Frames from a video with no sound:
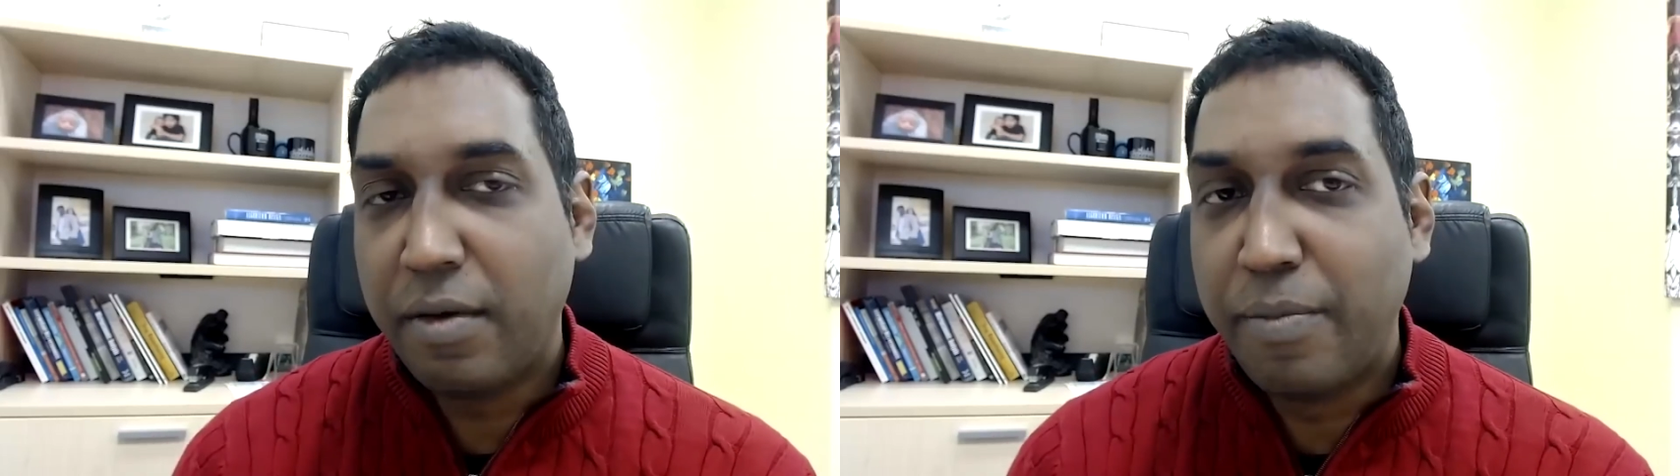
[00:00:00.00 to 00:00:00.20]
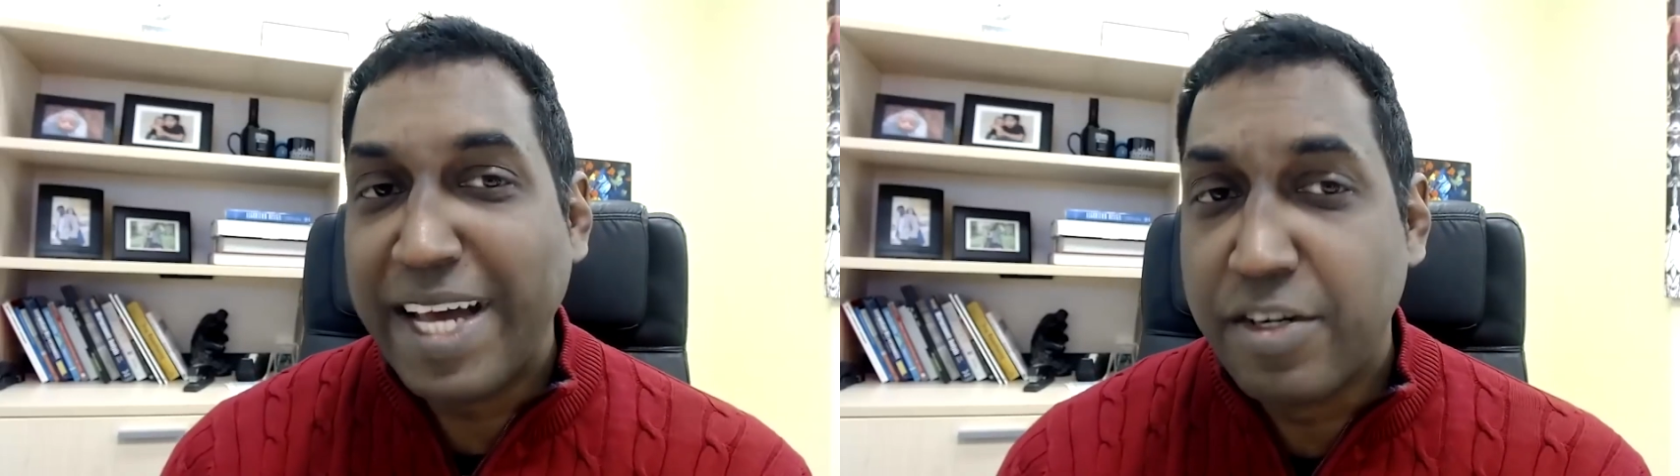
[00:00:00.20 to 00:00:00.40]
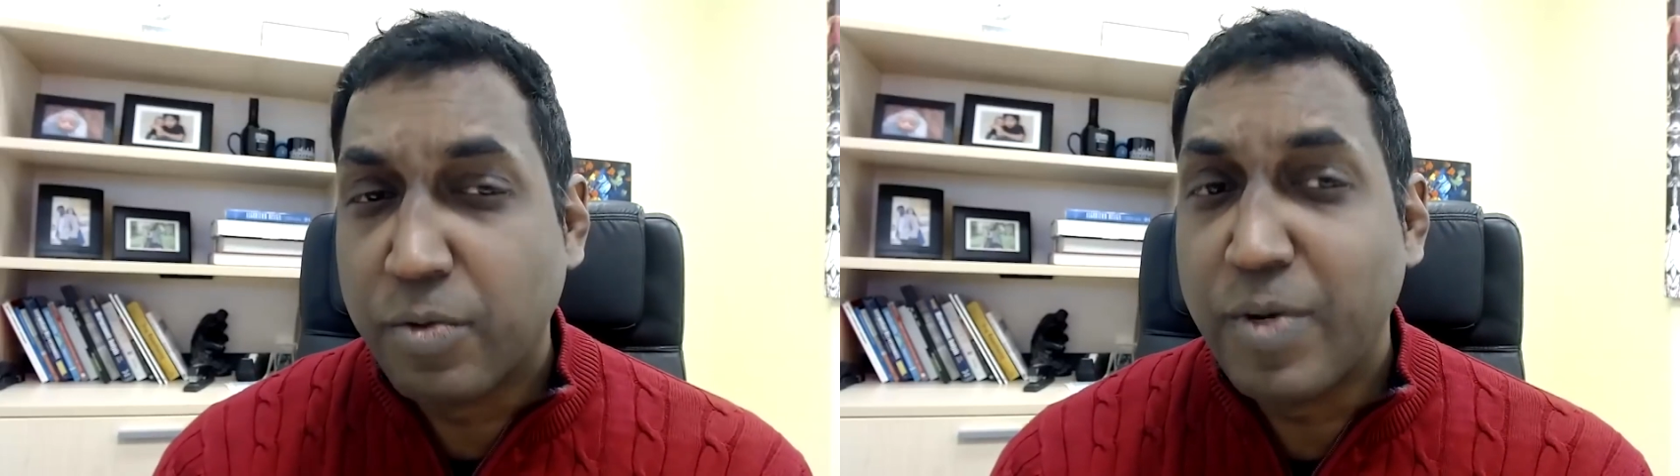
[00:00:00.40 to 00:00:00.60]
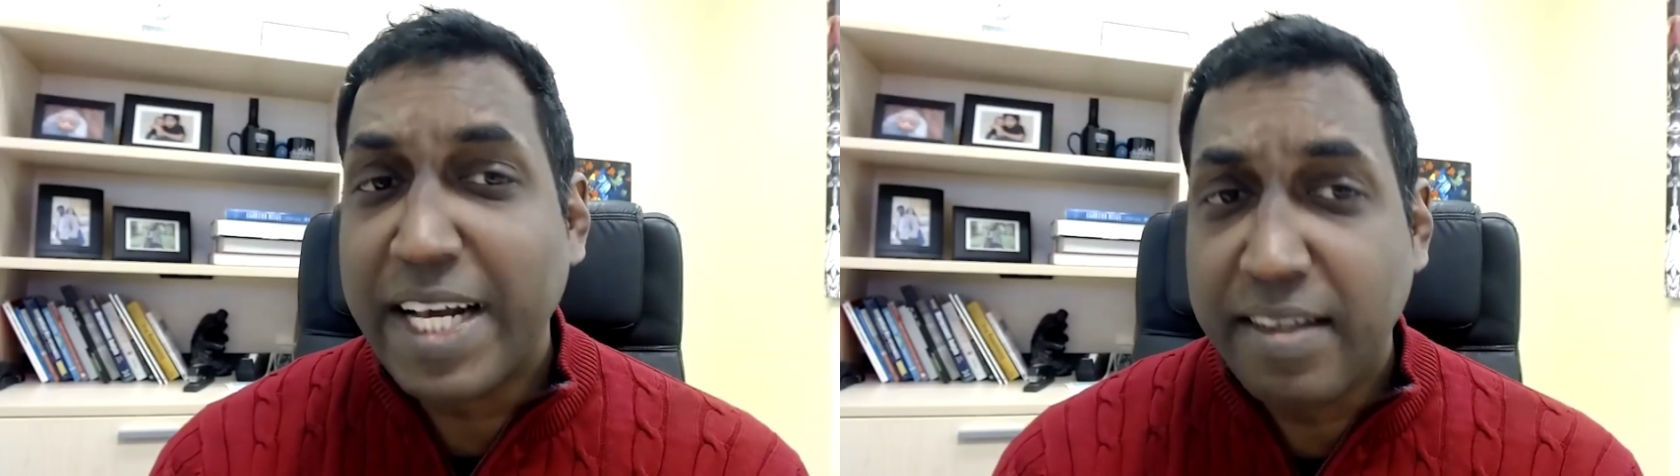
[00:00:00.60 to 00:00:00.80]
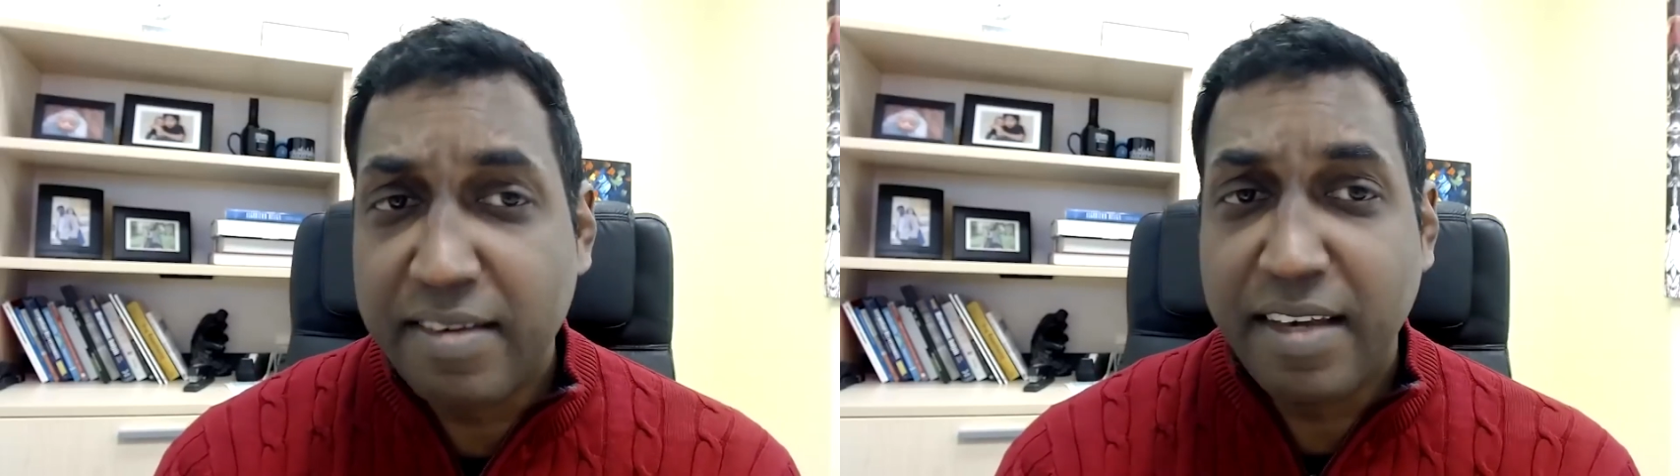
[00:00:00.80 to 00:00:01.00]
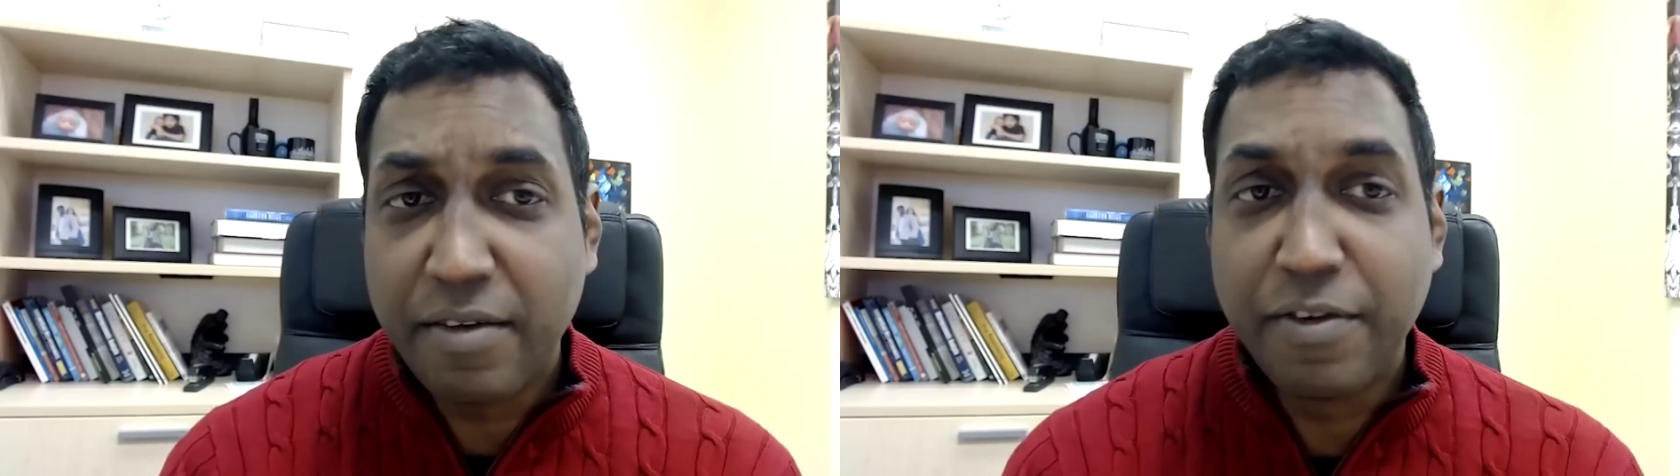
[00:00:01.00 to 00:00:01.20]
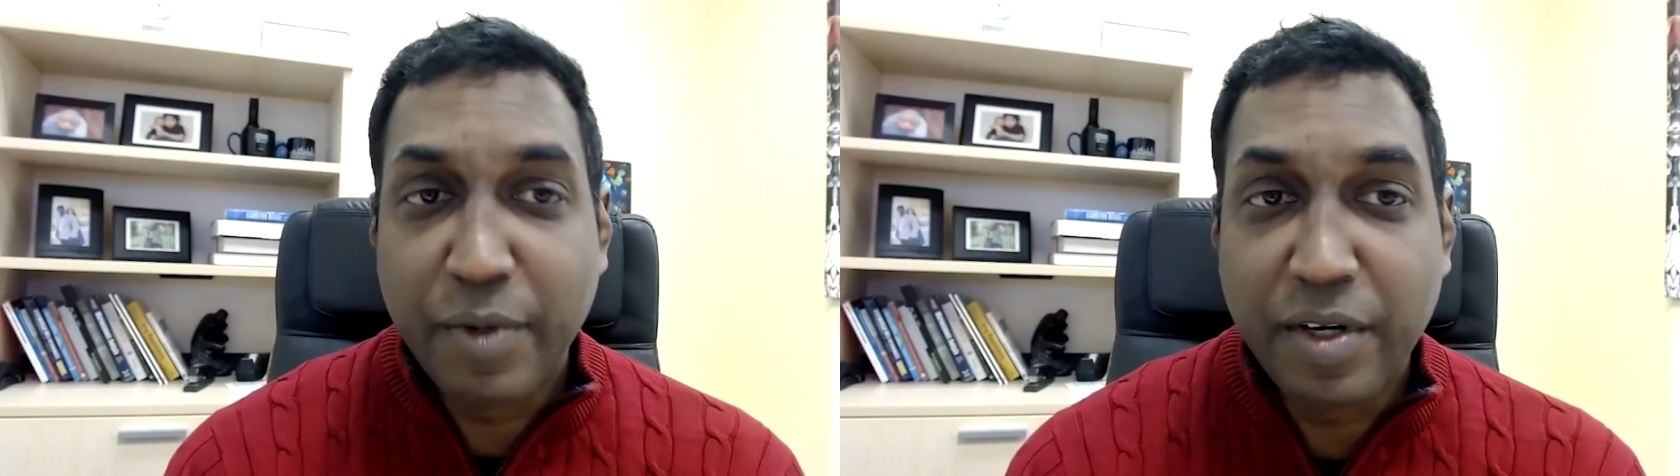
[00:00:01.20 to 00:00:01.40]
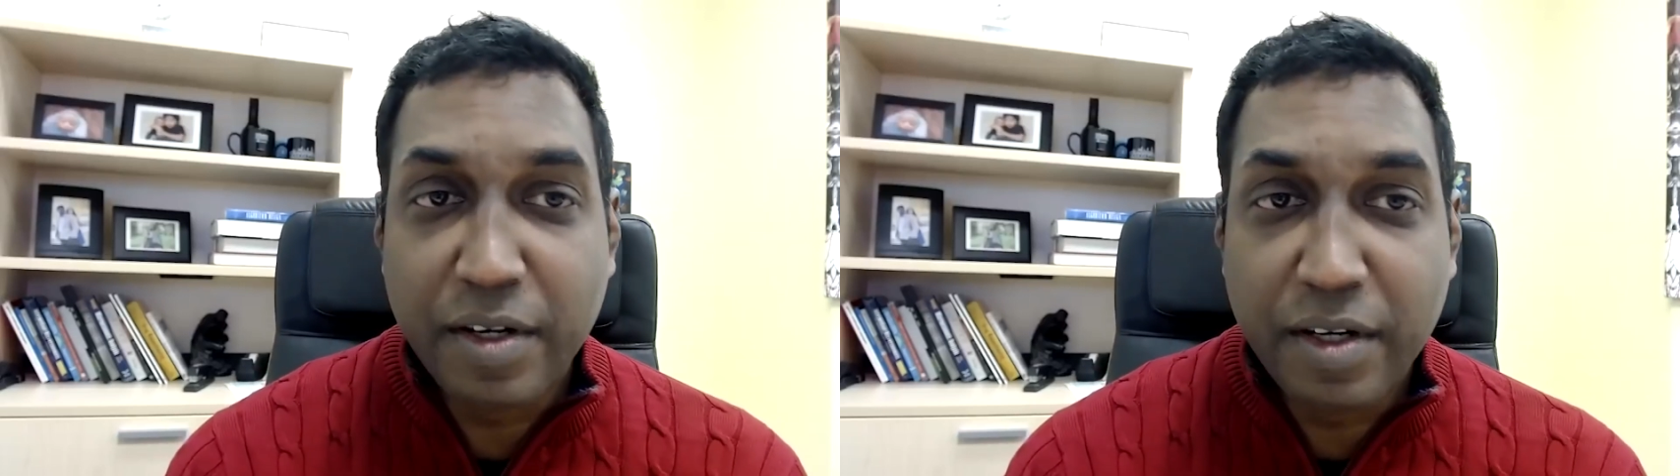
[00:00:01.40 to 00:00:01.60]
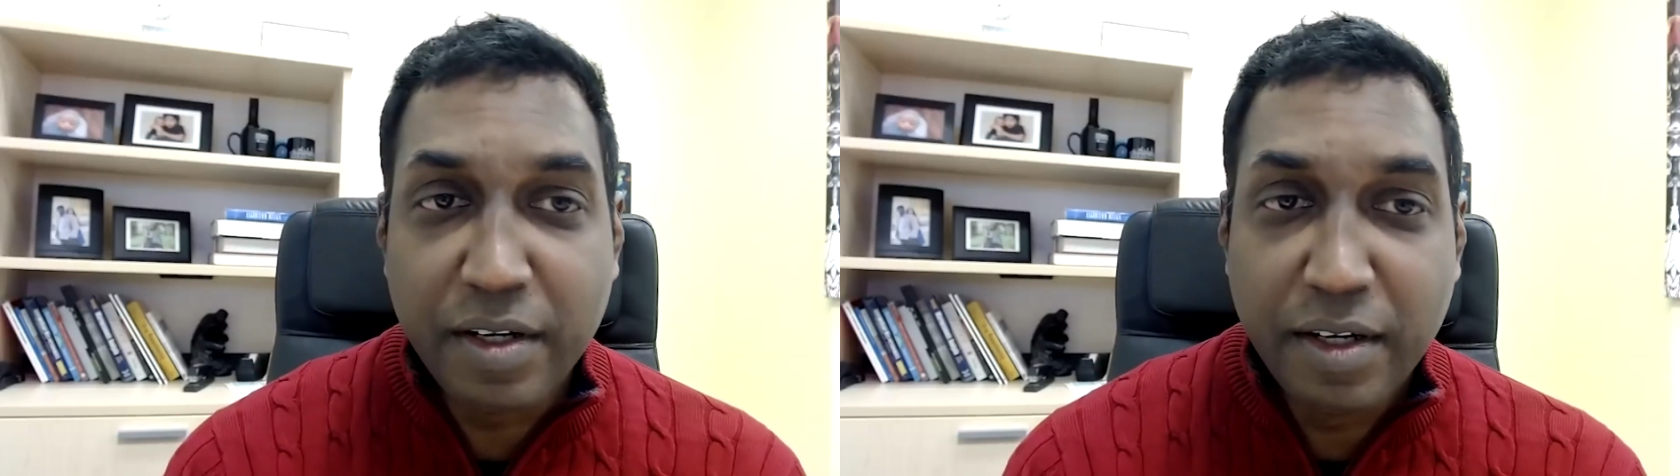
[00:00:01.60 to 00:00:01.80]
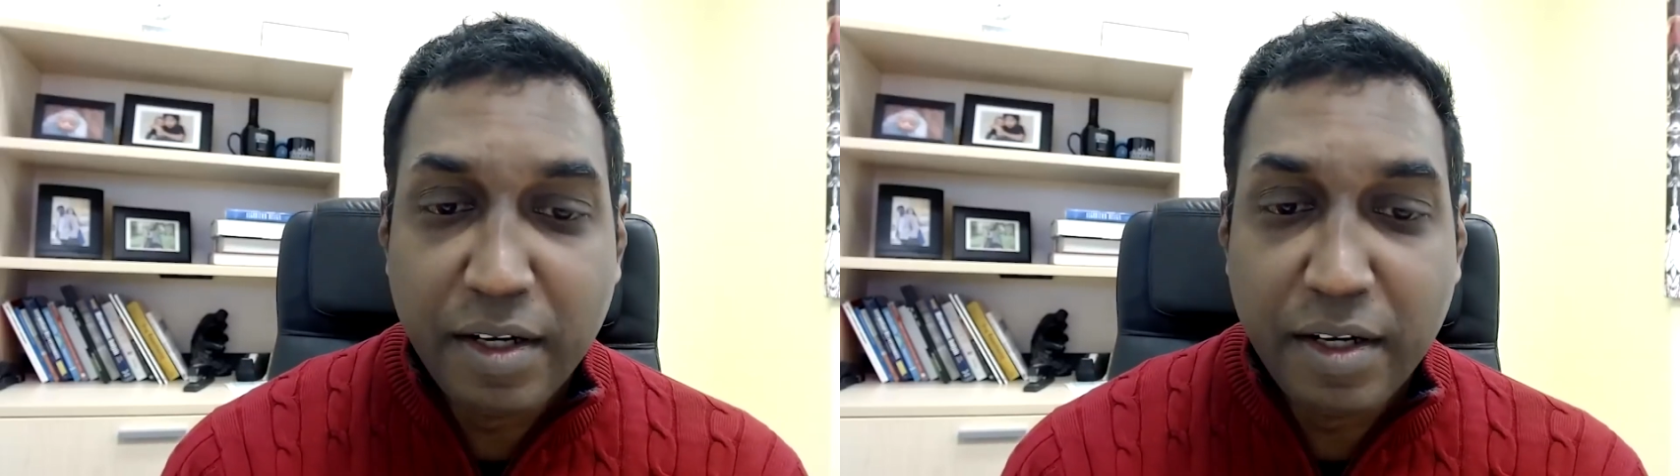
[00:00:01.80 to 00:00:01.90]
by direct descent from her.